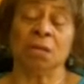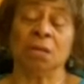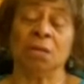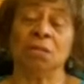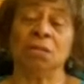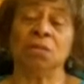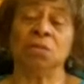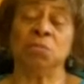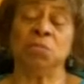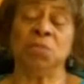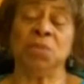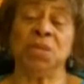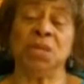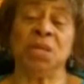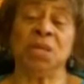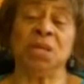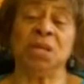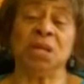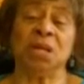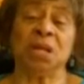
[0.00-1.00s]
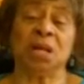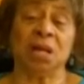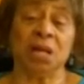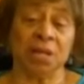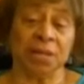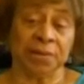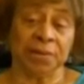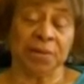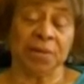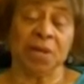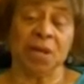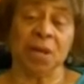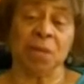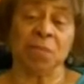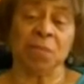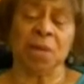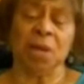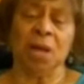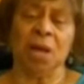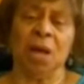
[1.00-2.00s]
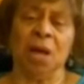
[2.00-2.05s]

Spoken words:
could be cleared up.